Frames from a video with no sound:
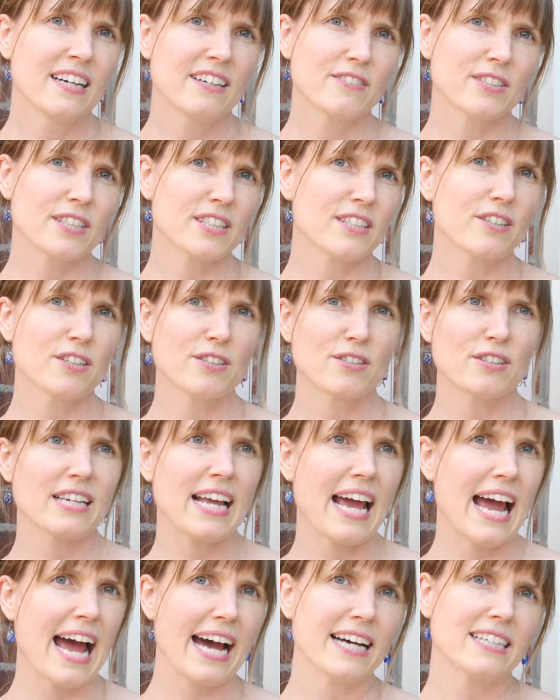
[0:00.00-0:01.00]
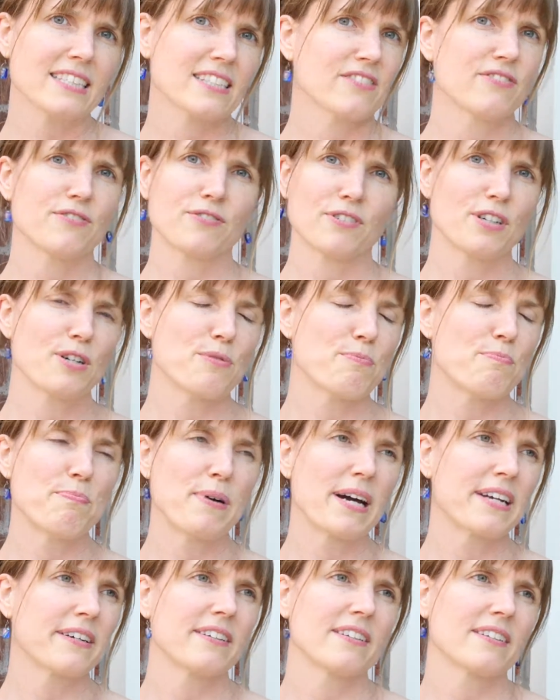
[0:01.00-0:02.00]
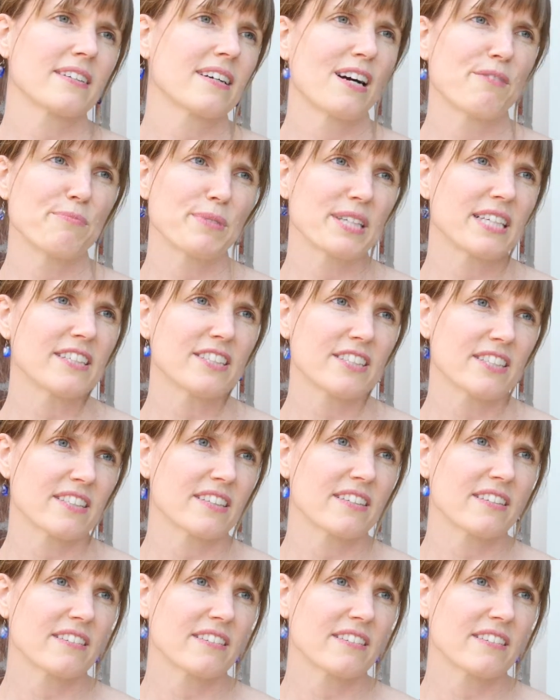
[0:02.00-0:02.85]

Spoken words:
I really couldn't ask for a better combination.